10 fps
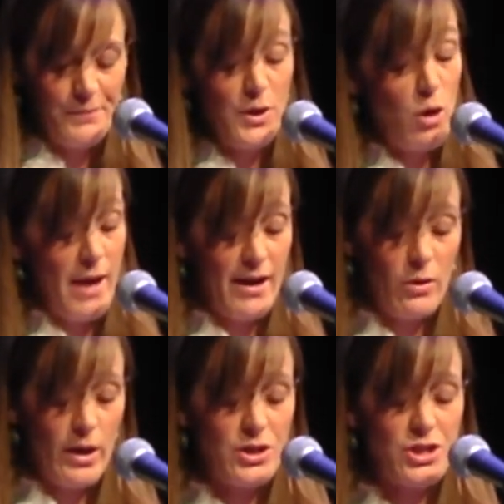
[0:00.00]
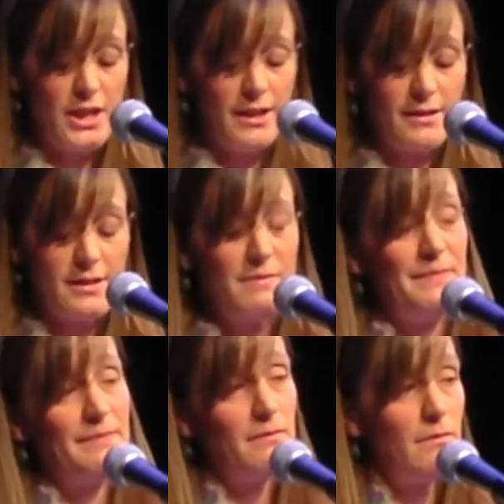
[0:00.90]
no matter where she is.
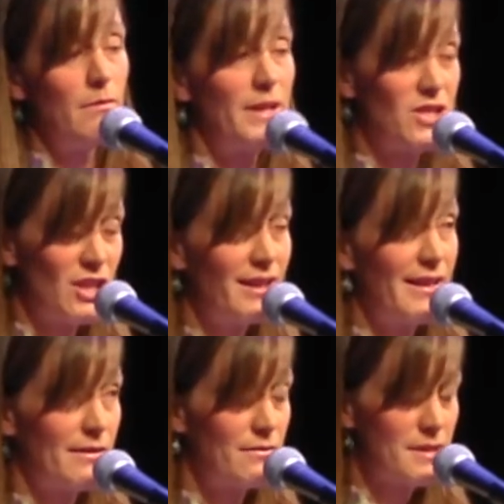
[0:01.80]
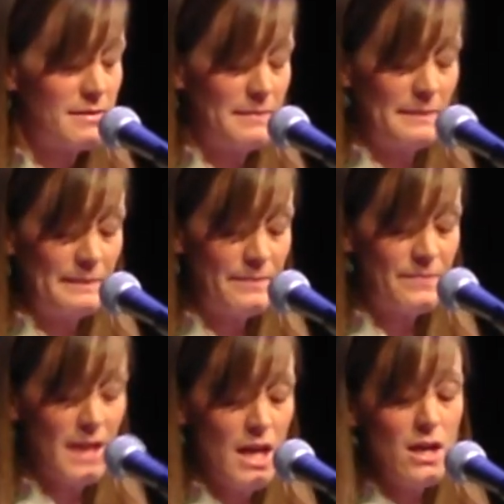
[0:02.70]
But she lives.
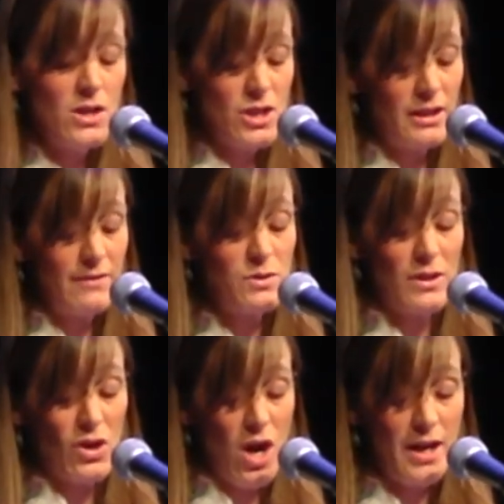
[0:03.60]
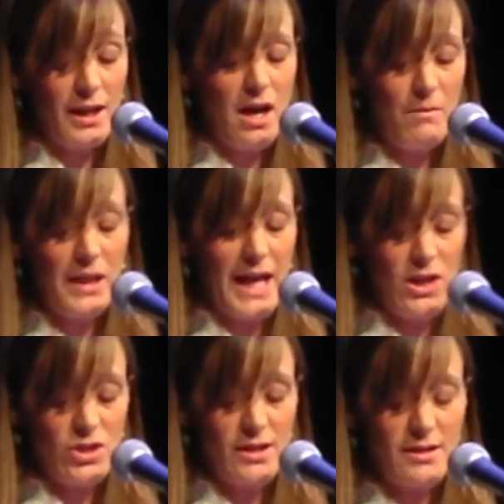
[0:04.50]
She lives with chronic
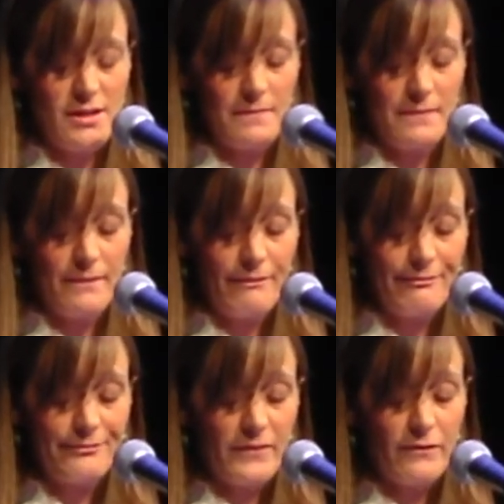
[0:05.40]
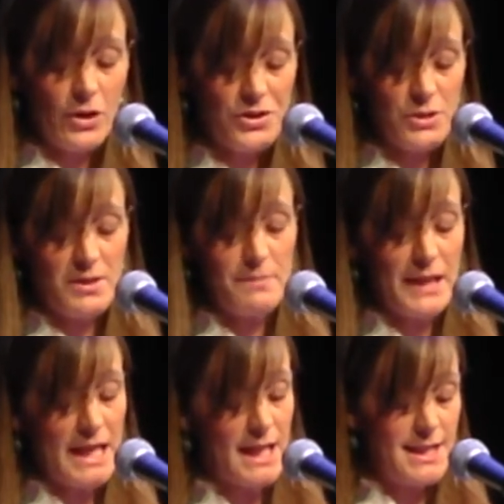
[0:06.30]
complications. First, it was
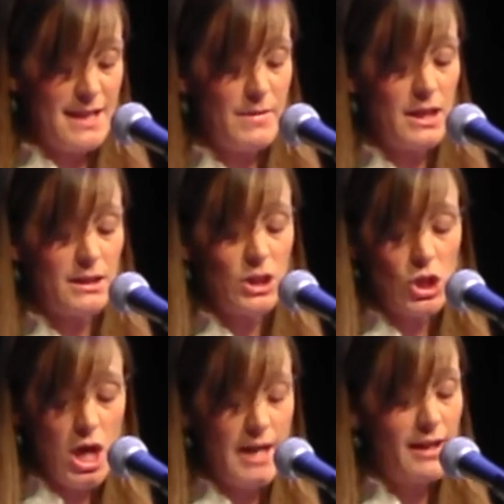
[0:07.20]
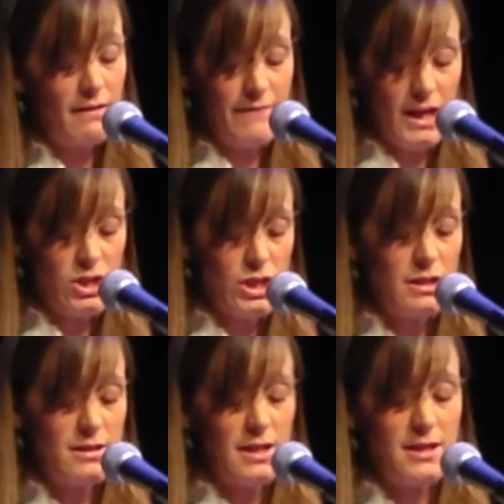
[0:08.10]
pitting edema, chronic
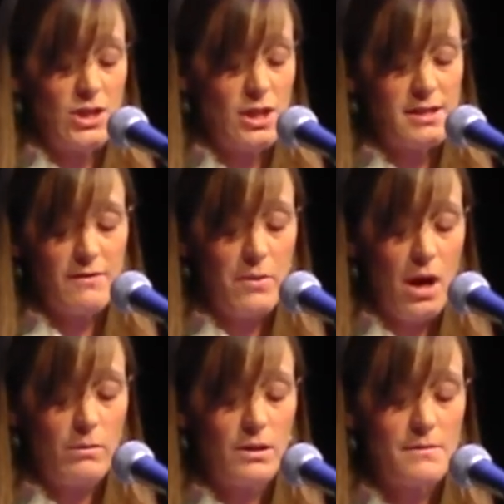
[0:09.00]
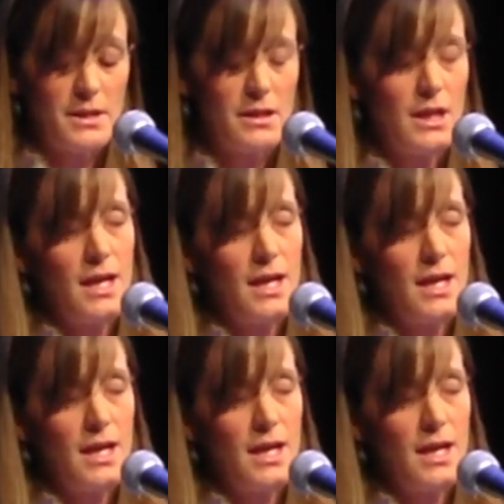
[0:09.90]
infections, and digestive problems.